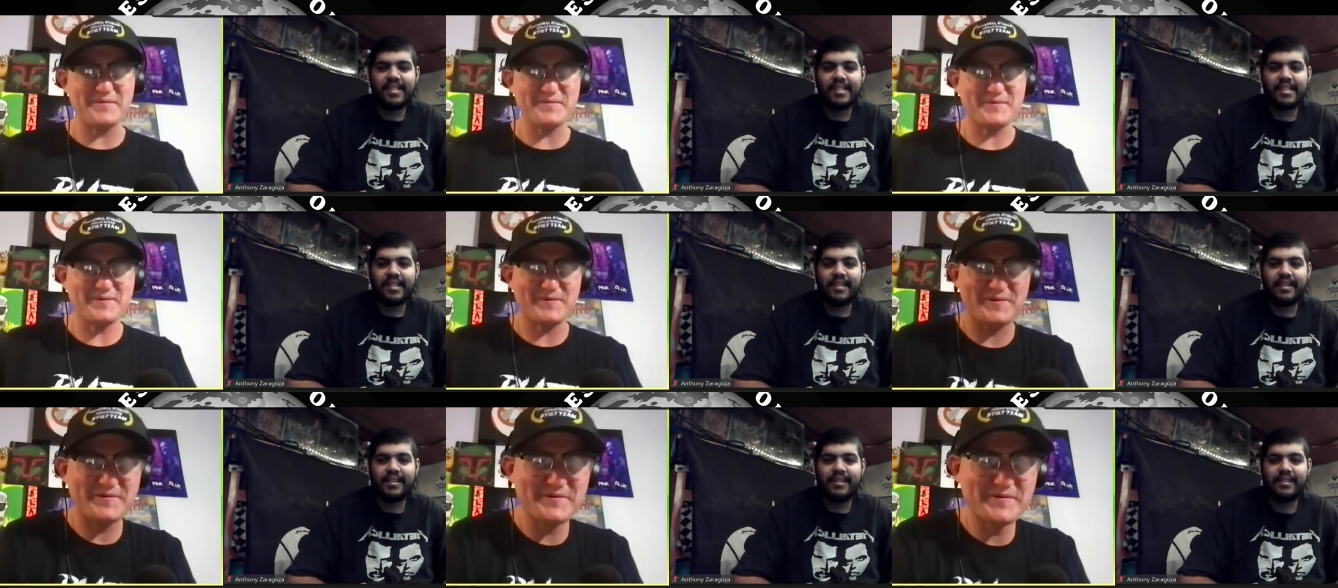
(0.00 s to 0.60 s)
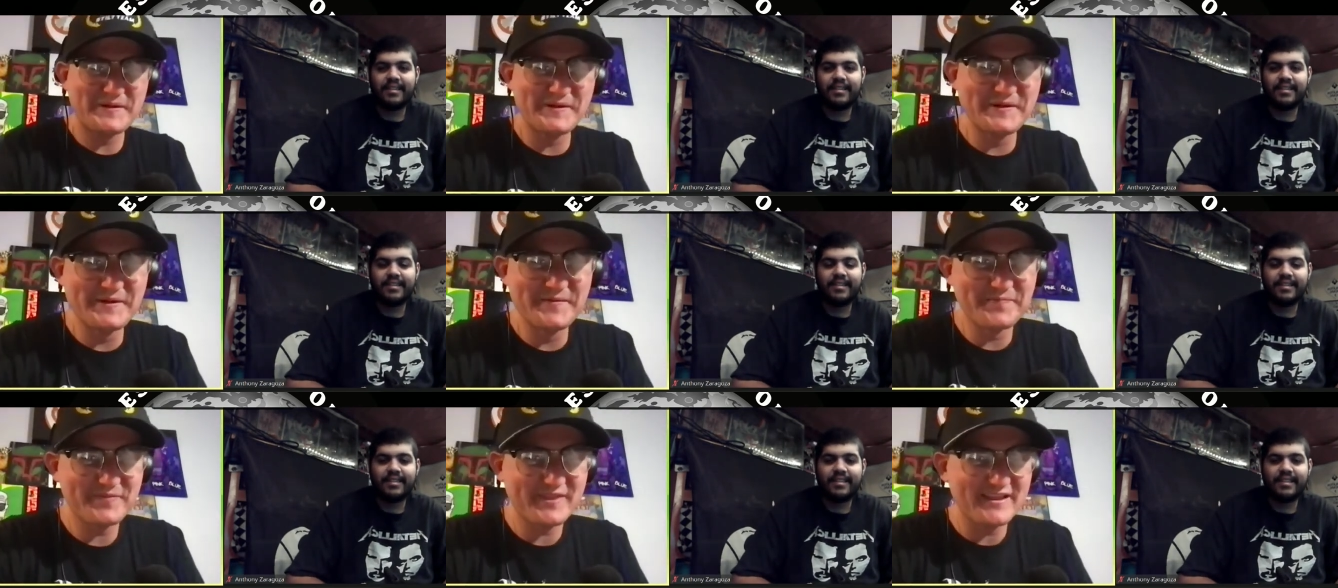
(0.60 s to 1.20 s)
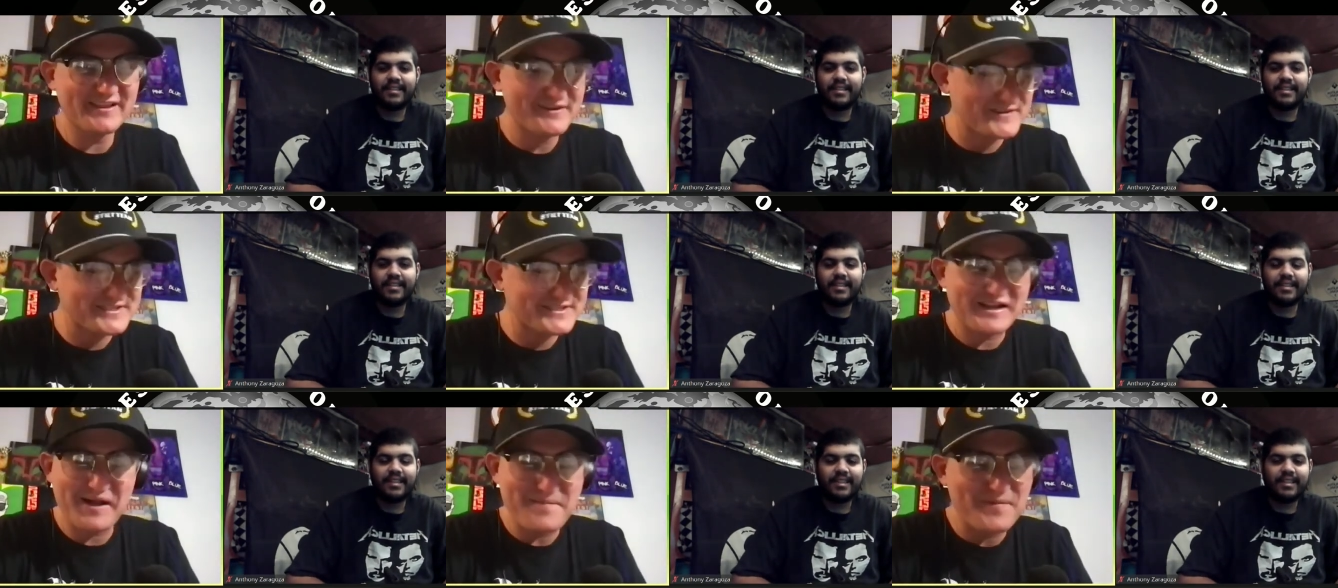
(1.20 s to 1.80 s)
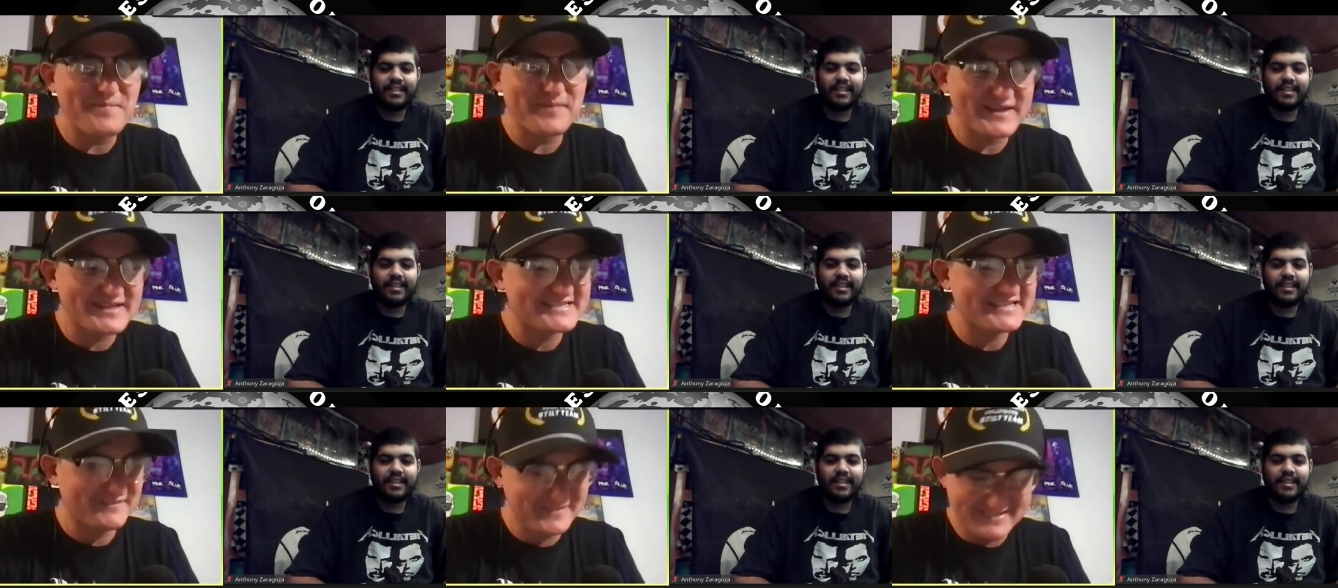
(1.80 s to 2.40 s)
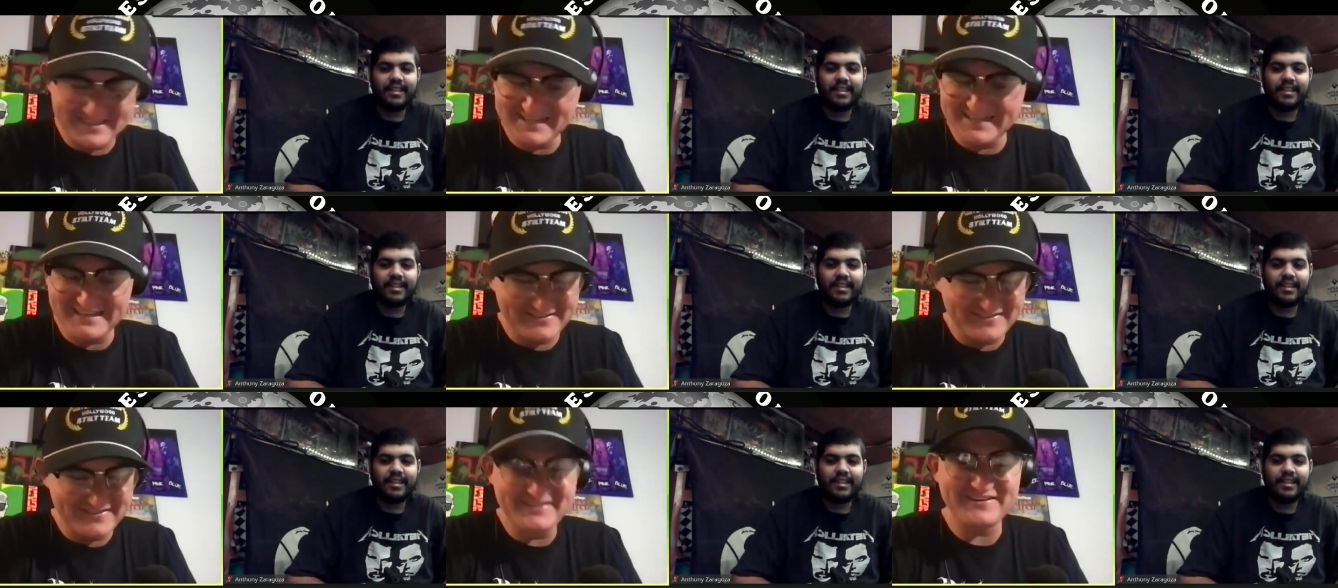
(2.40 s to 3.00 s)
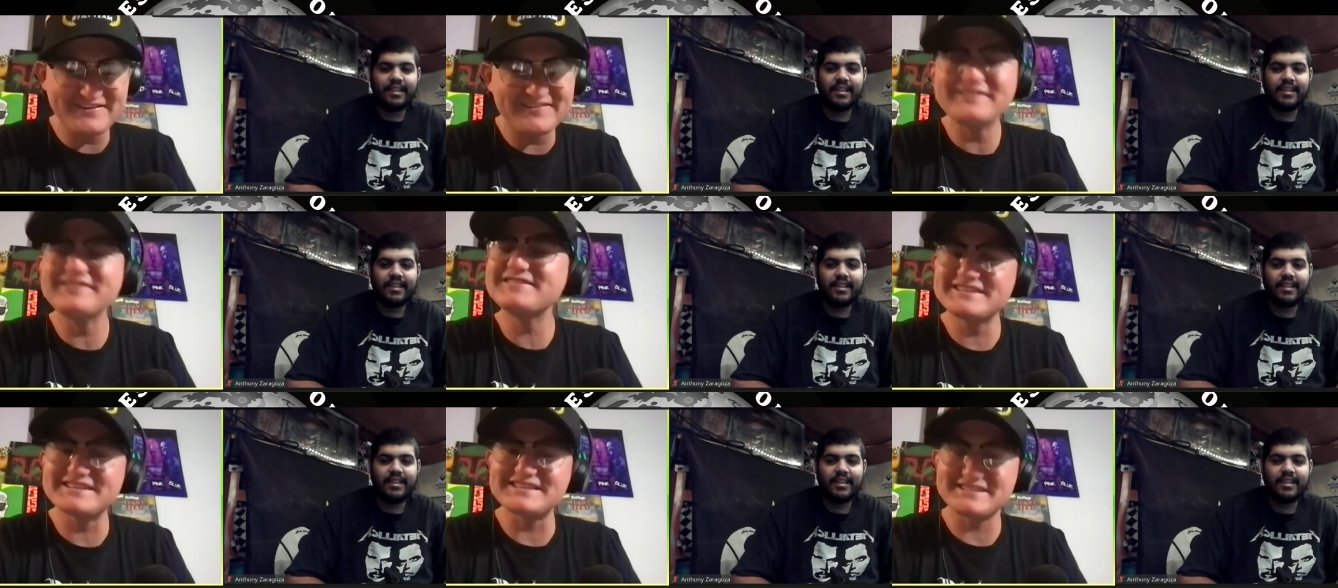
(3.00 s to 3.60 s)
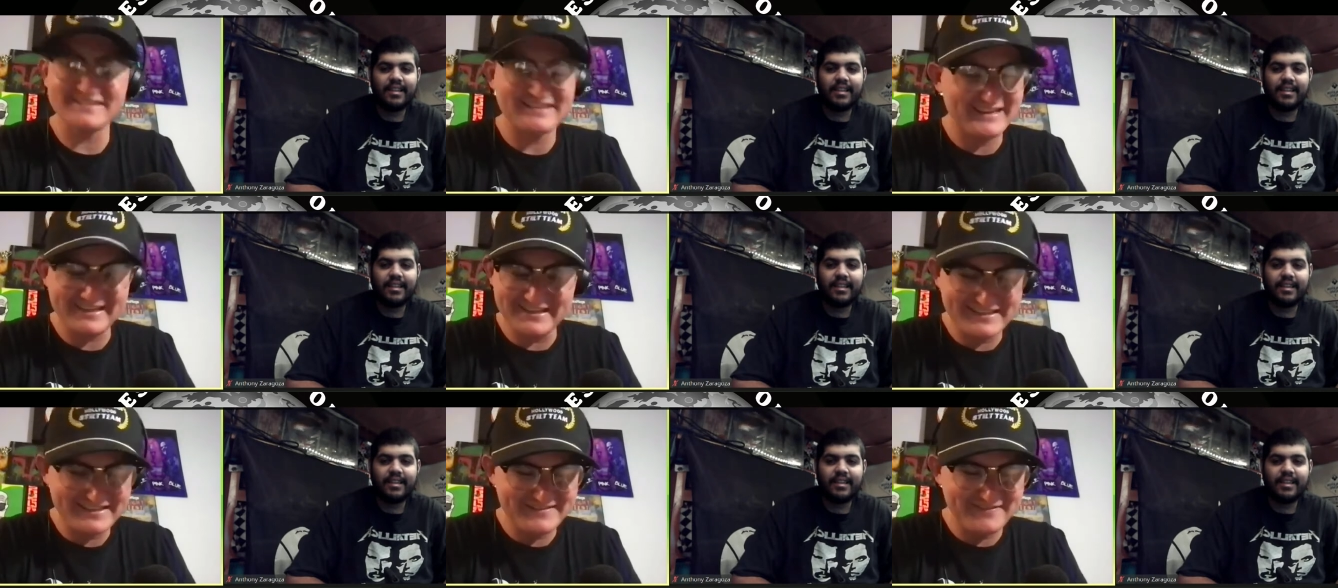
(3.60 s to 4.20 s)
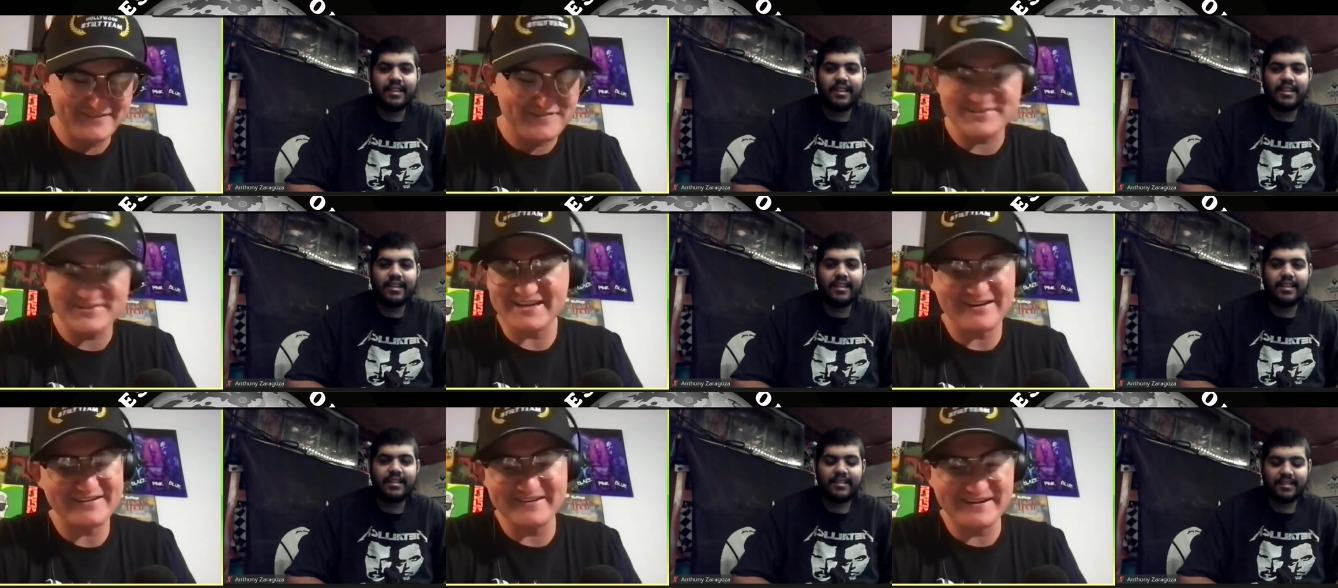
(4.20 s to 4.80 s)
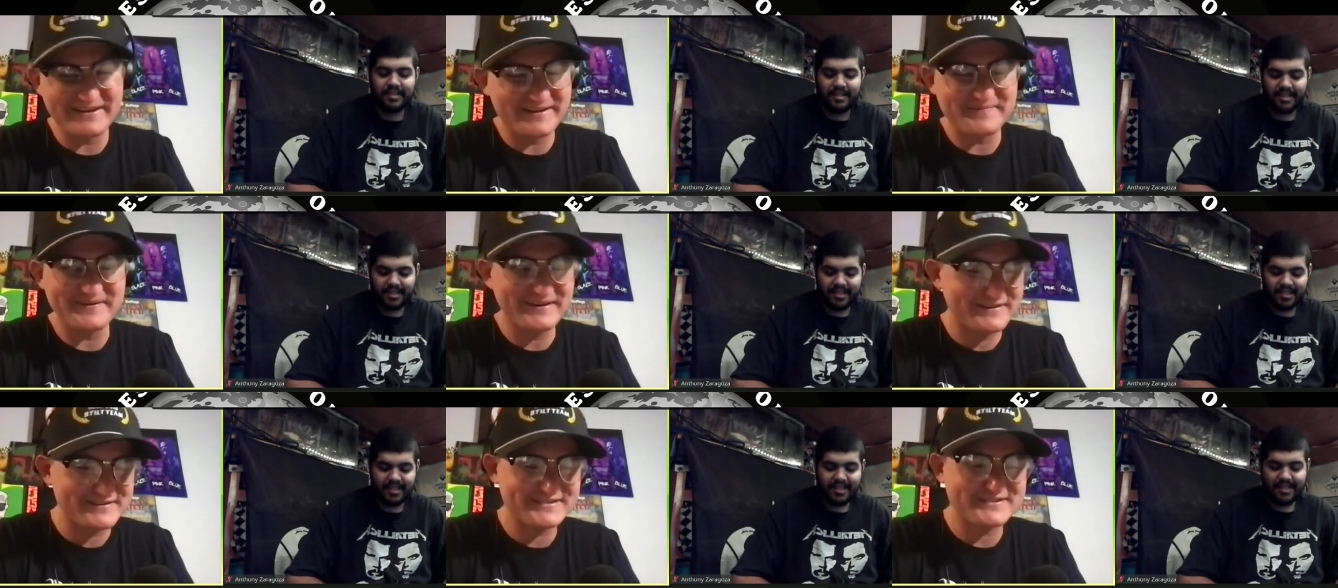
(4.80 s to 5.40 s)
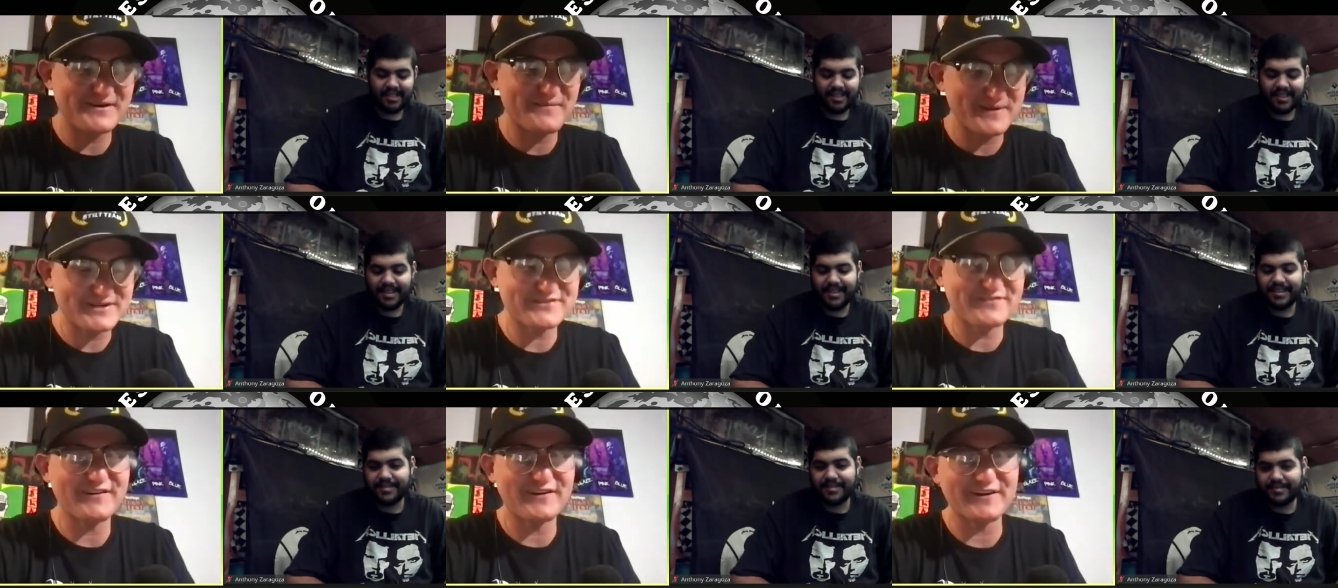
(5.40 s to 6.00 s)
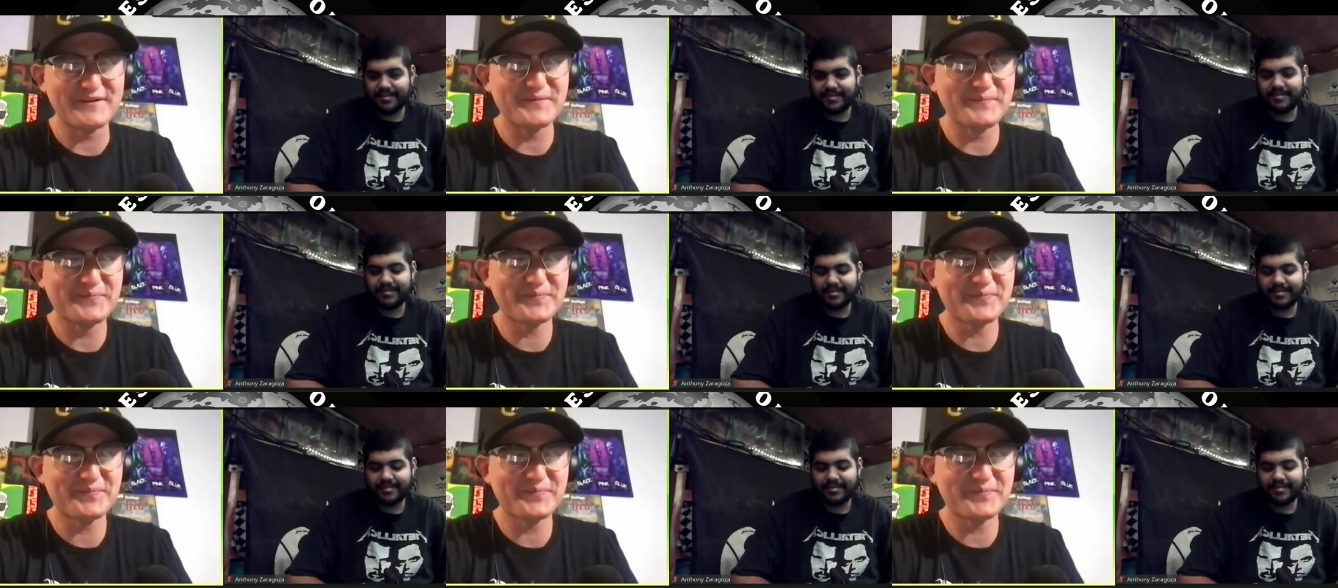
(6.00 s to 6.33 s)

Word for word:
Speaker 1: people. There was a couple bits that we did, and we we were just like we were tearing it up, and it was so much fun.